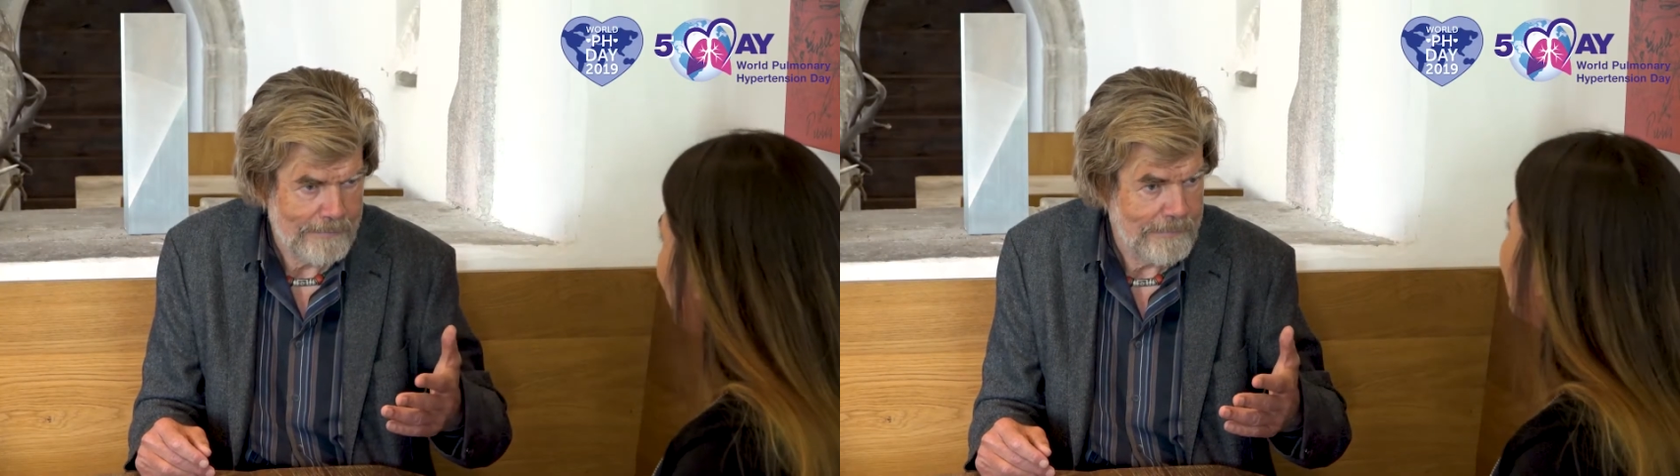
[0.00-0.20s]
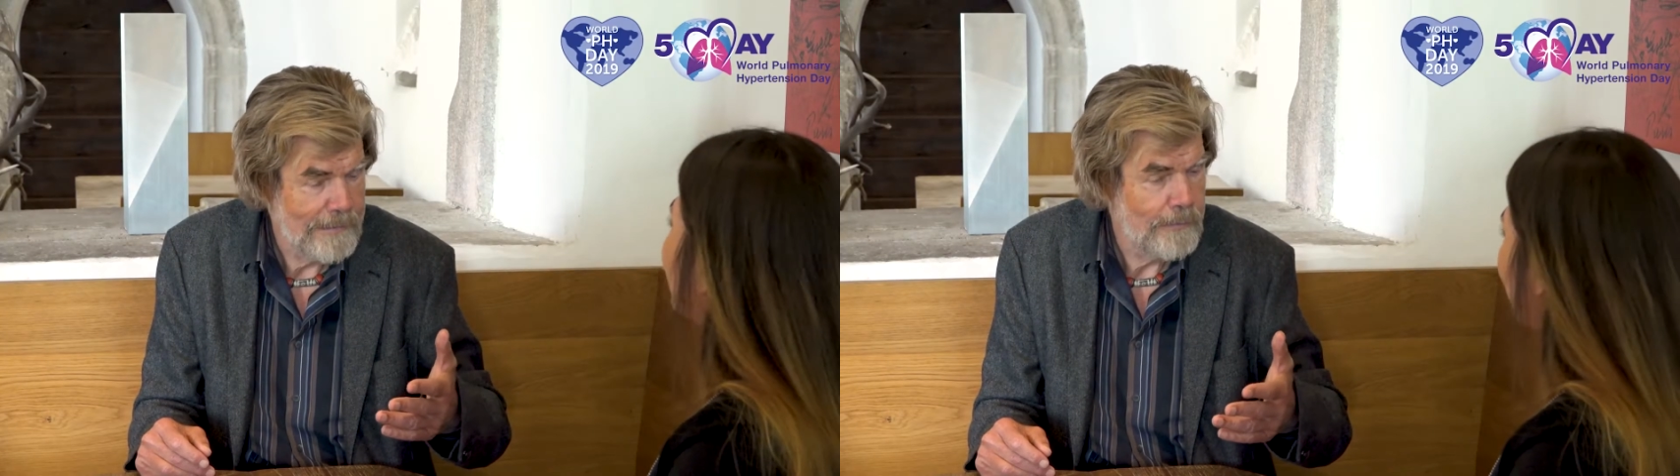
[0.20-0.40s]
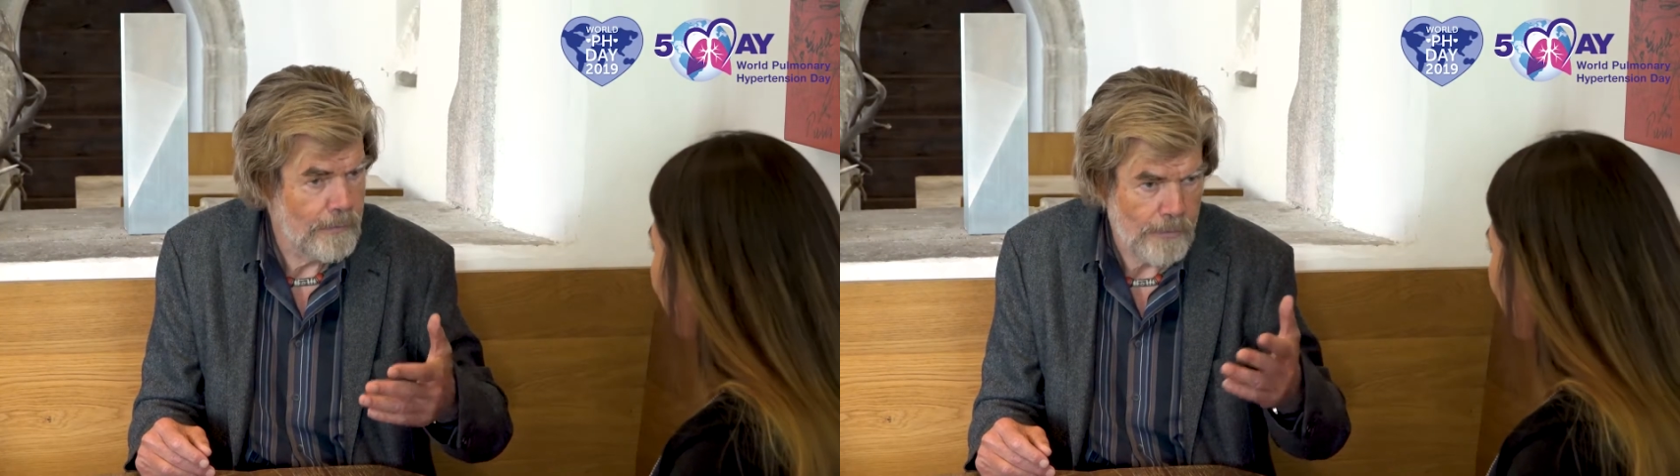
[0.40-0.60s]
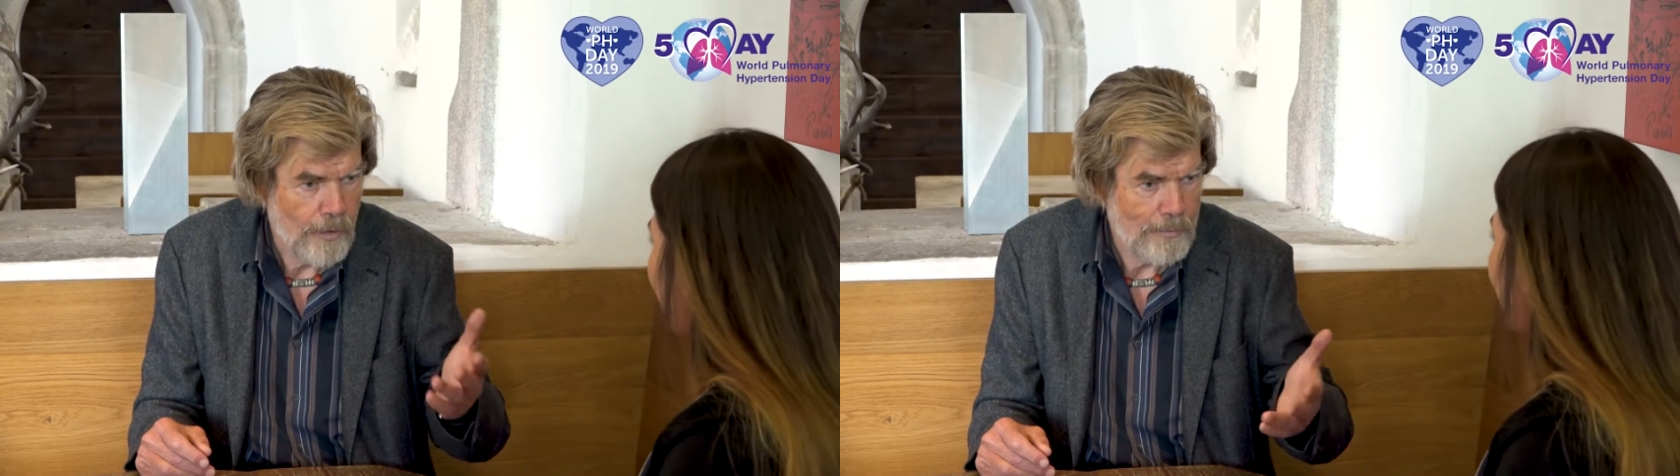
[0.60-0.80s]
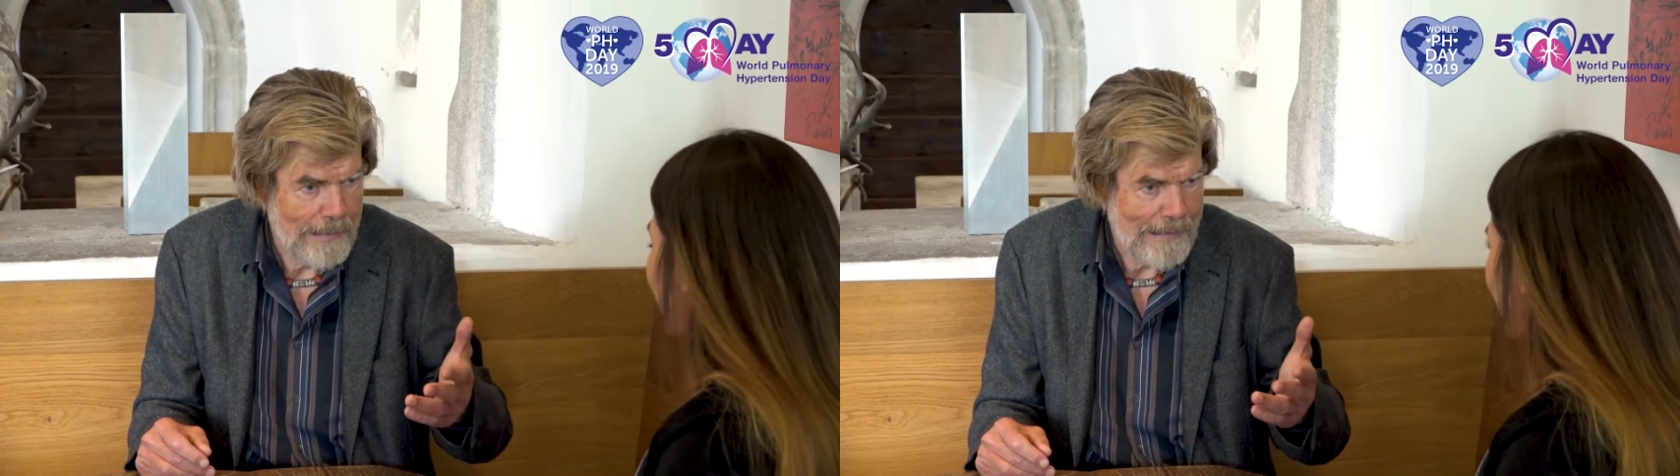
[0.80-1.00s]
in your
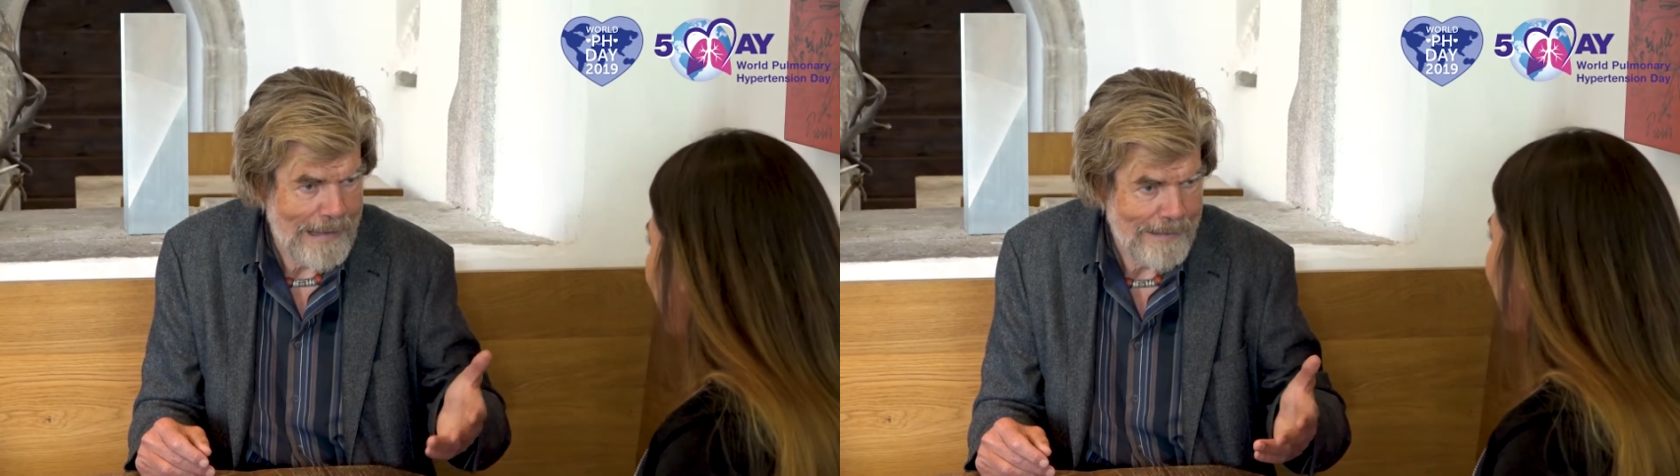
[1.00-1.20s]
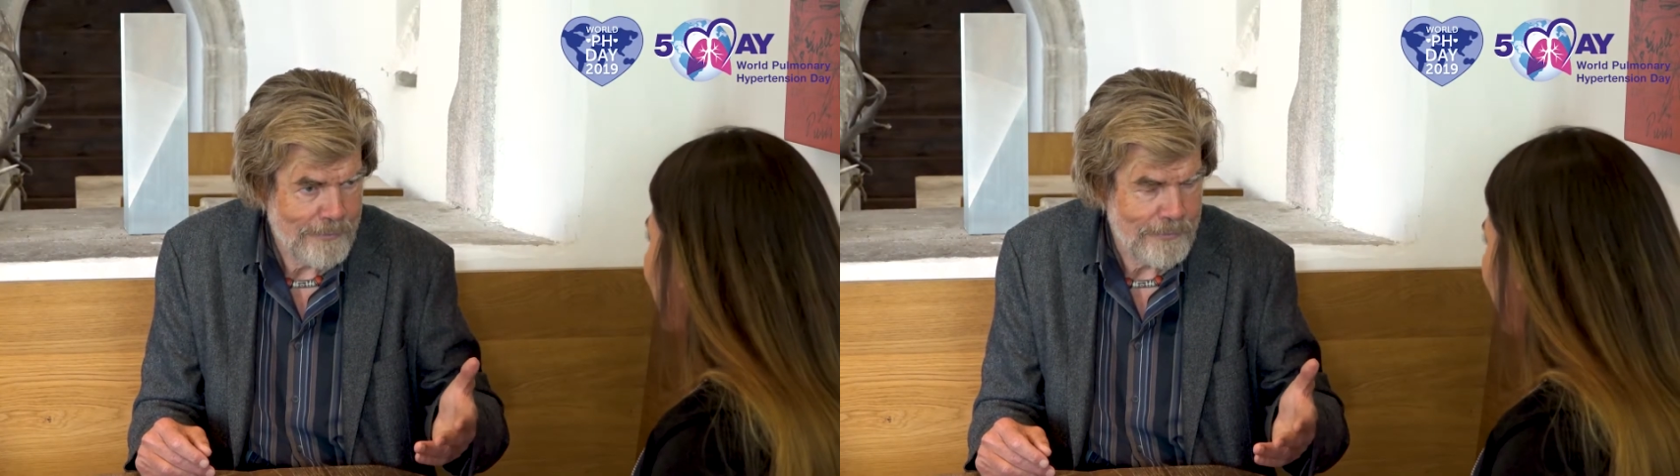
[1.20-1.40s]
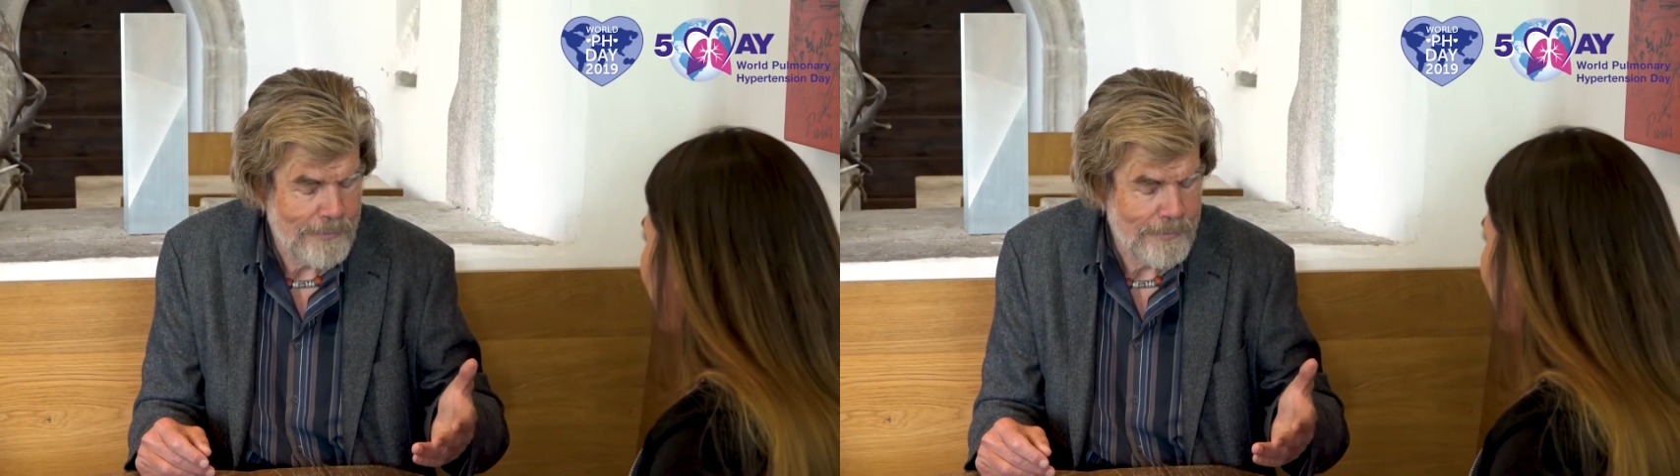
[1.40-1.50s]
normal life,